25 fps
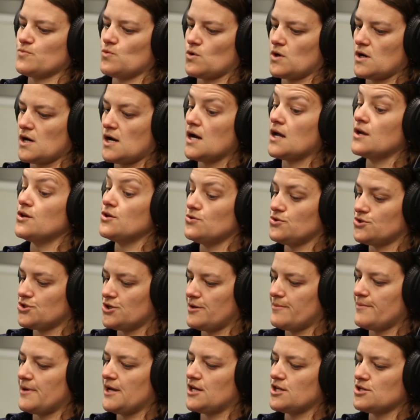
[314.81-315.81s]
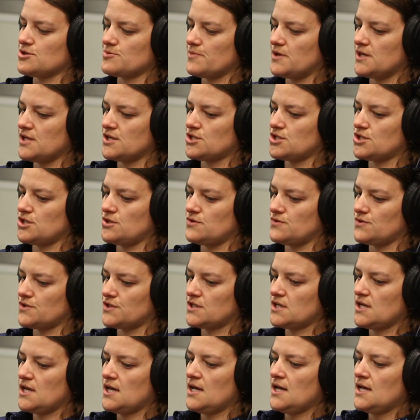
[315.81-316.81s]
more on nutrient management
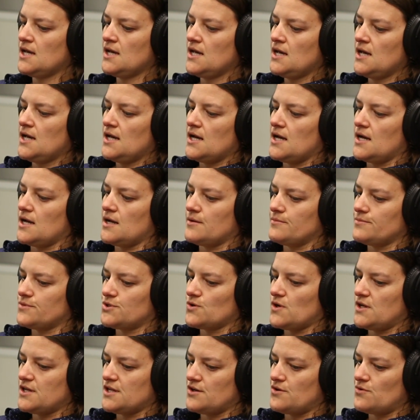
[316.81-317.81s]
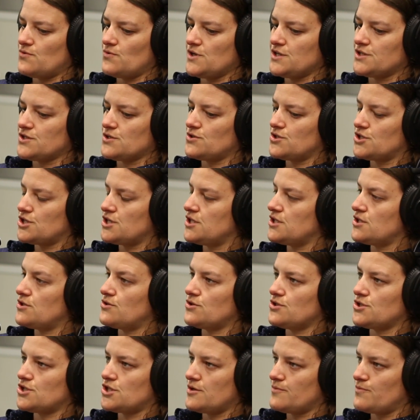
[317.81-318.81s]
issues. So I did a research
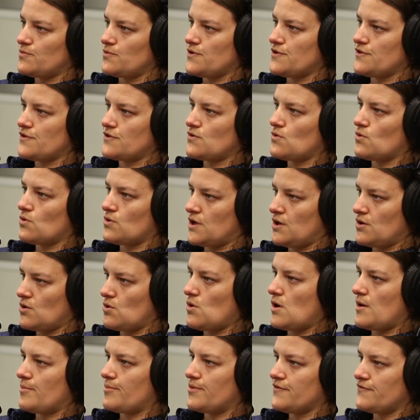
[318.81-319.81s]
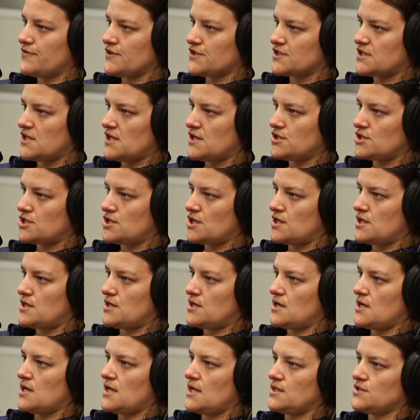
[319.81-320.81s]
internship with Cornell Cooperative
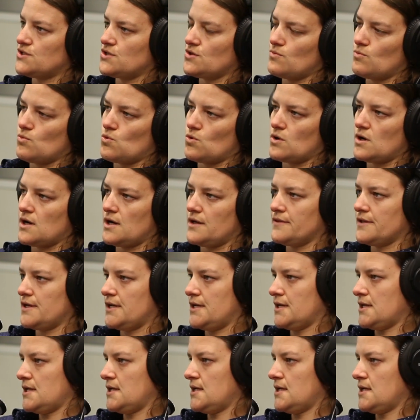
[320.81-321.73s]
Extension, and so more on